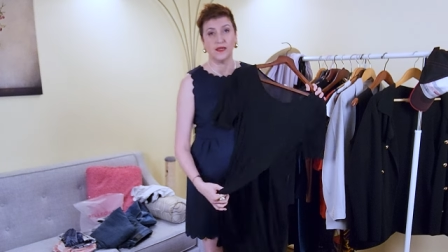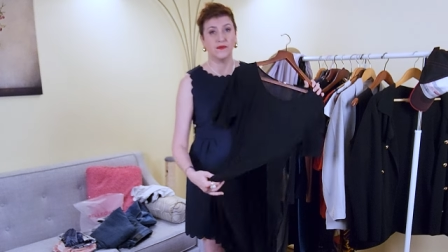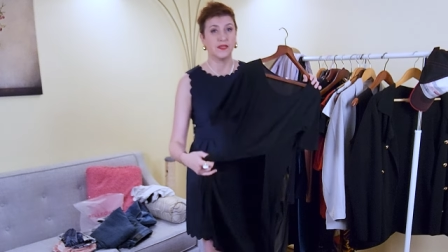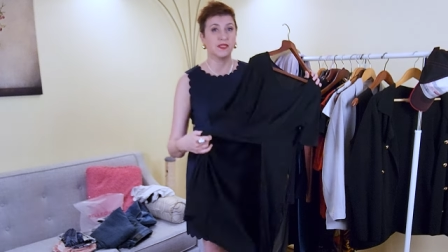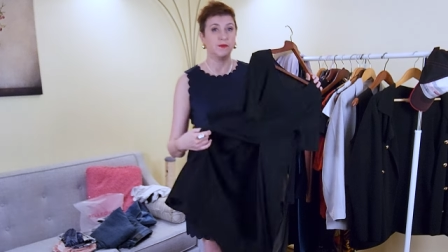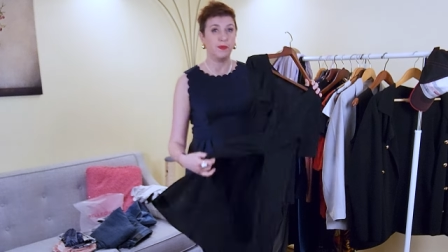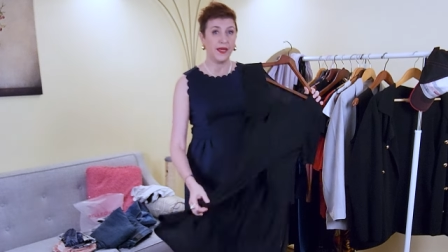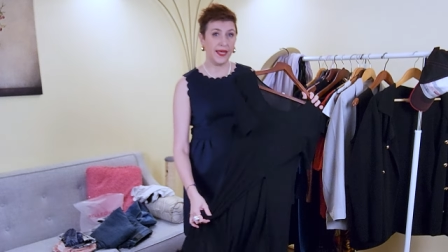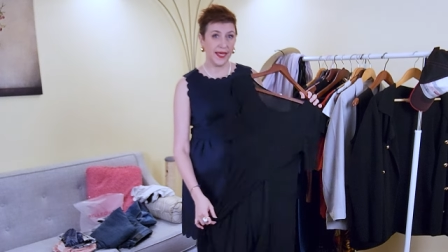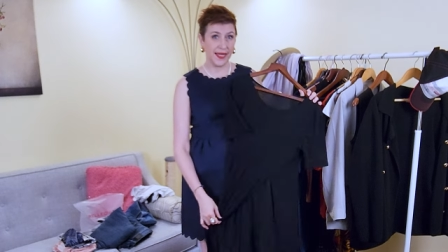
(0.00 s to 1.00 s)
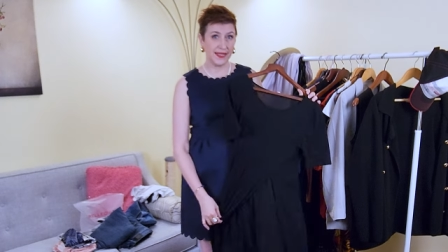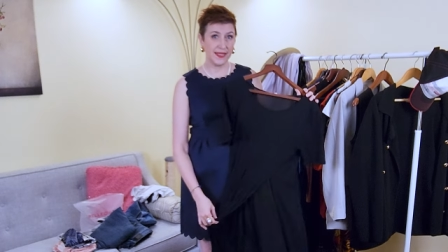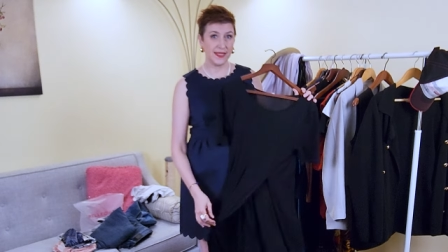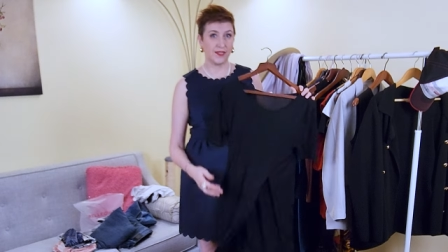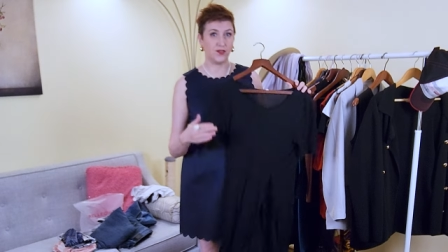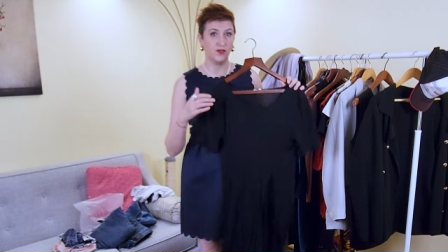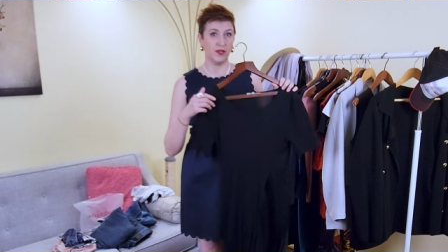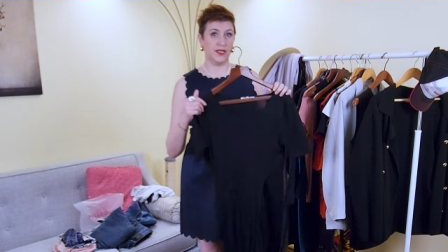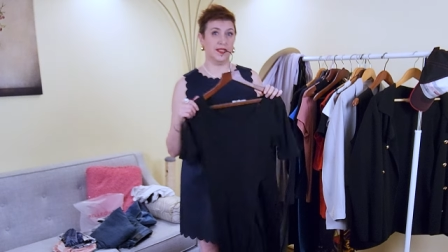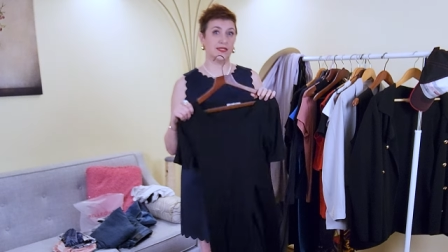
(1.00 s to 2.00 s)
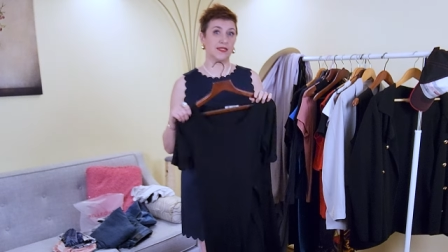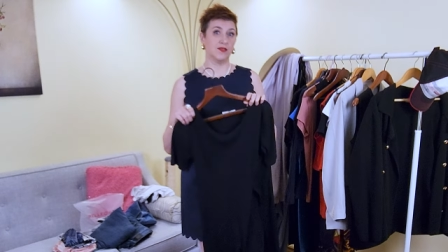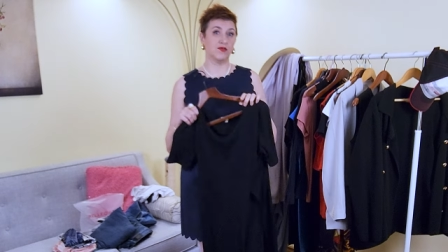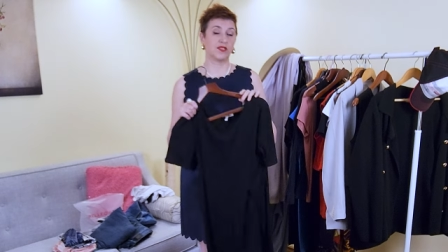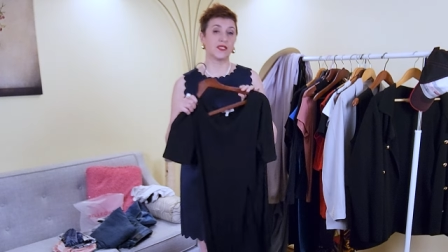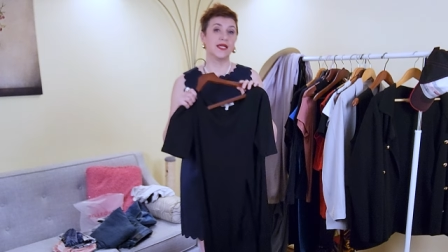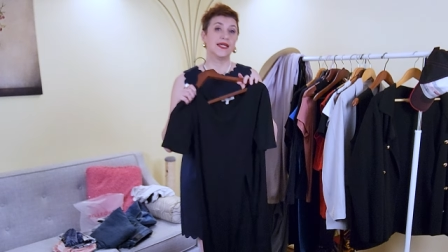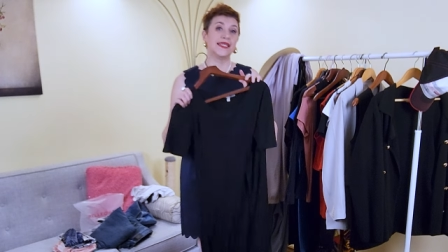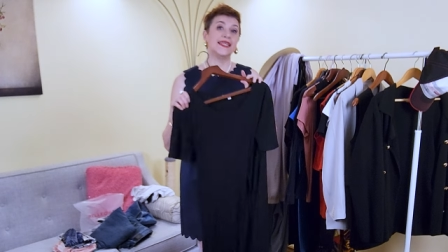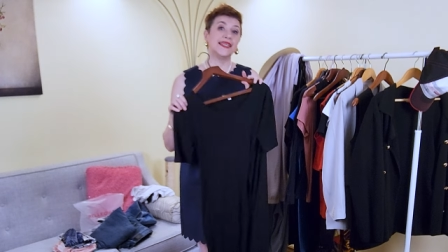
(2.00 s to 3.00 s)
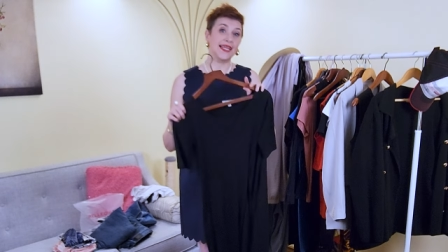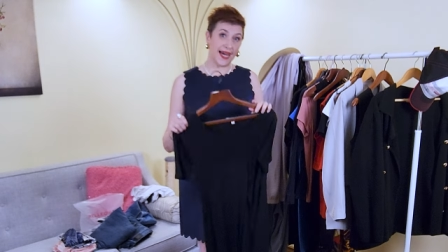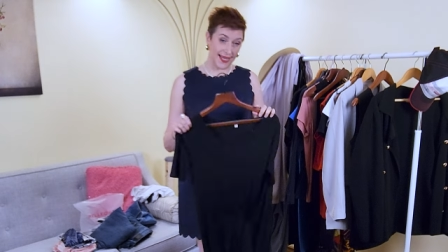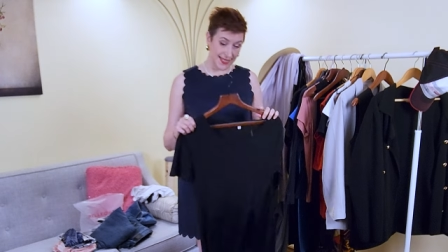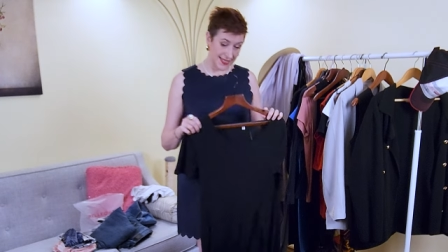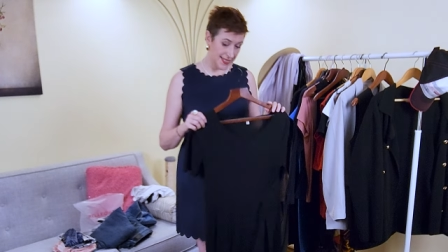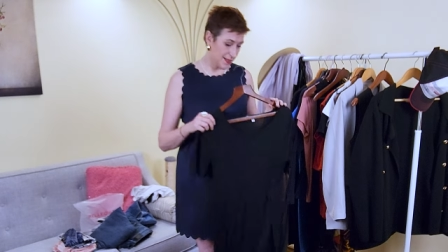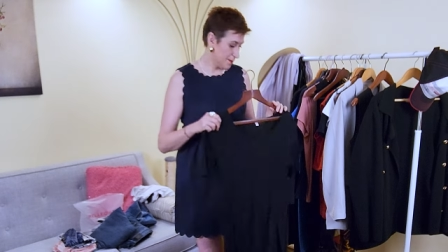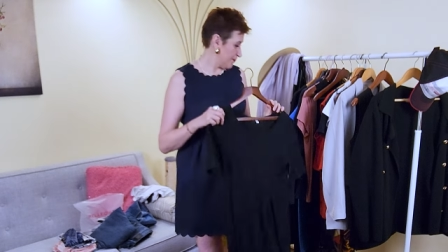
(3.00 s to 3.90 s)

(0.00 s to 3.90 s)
with the pants, you know, and it looks nice.